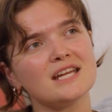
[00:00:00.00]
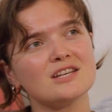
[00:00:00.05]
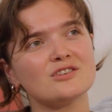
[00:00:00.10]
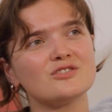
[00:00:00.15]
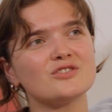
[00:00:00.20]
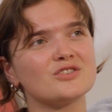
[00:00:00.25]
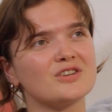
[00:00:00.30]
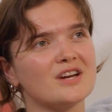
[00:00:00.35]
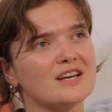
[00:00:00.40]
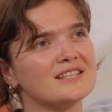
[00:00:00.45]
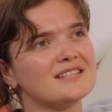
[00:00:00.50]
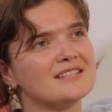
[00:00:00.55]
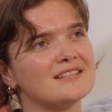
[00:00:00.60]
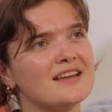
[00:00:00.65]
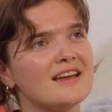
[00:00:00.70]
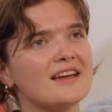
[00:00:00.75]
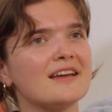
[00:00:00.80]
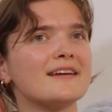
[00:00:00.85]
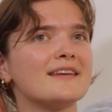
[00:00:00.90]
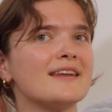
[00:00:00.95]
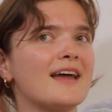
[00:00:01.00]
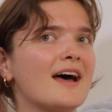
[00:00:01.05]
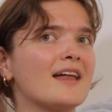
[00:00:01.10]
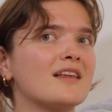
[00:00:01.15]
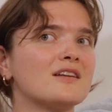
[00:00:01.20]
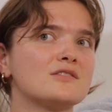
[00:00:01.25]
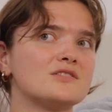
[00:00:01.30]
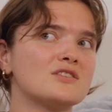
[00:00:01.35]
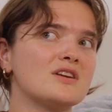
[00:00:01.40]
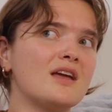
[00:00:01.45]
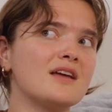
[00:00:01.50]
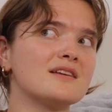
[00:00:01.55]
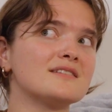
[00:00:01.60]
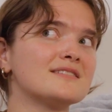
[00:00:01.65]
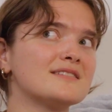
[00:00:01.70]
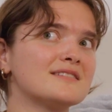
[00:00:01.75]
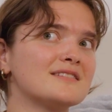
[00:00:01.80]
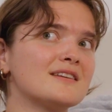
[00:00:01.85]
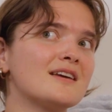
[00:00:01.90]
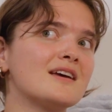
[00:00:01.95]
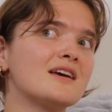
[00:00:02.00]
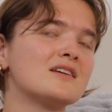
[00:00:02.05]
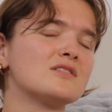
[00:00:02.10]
interesting analogies.